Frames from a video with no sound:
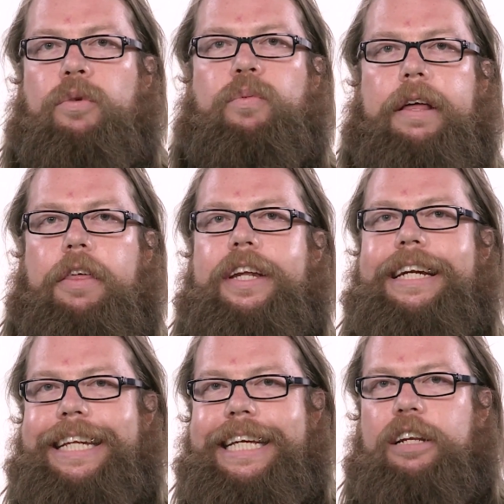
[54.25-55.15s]
rather
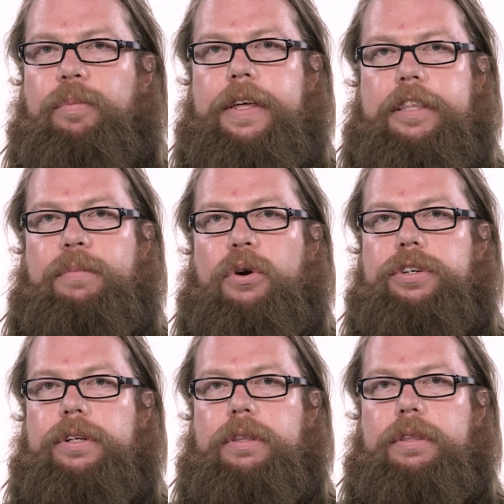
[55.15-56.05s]
than deal with his
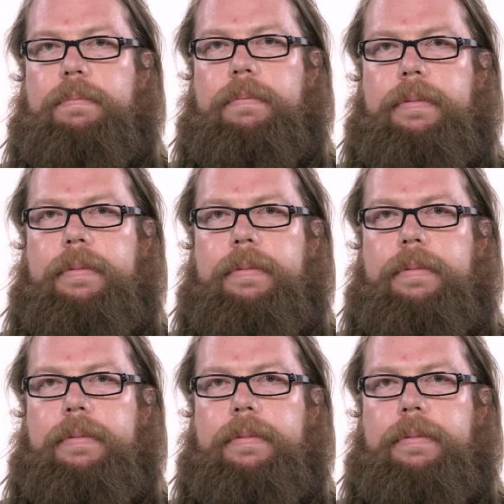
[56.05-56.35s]
emotions.